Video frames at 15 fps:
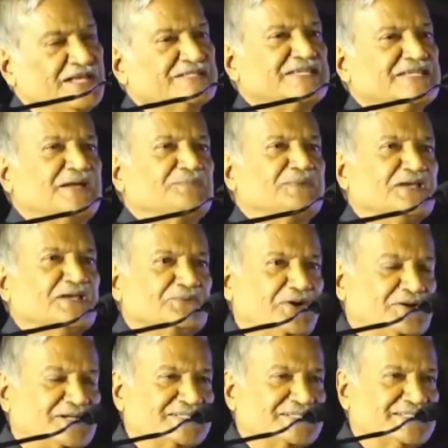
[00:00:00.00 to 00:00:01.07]
Same thing,
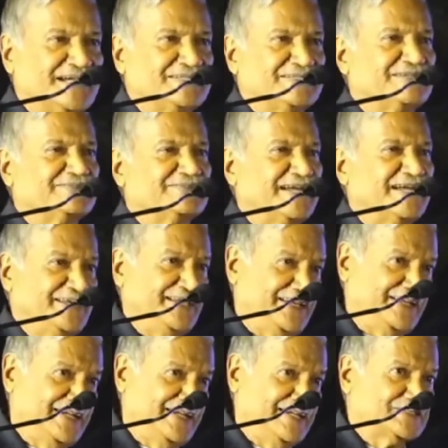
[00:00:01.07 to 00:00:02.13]
watershed, the dry
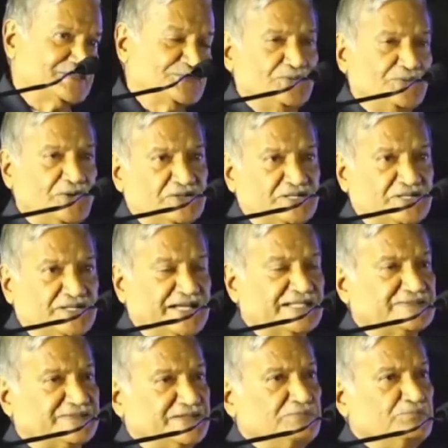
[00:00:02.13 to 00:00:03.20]
areas, no water,
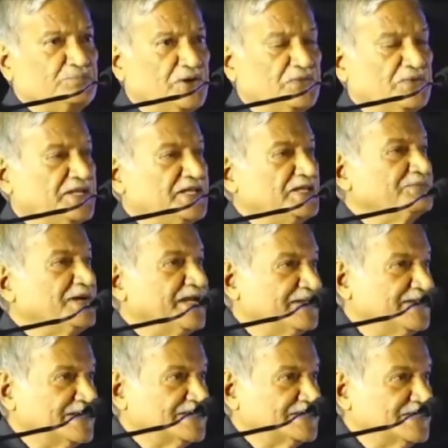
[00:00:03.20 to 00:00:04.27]
extreme poverty,
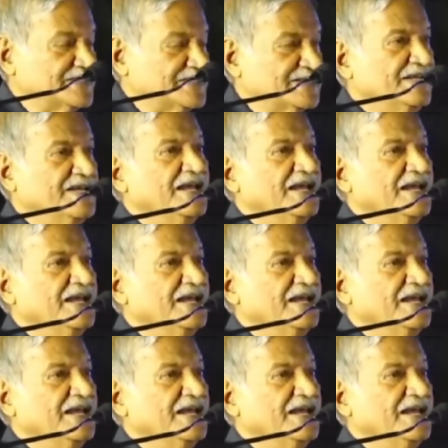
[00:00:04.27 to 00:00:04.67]
migration.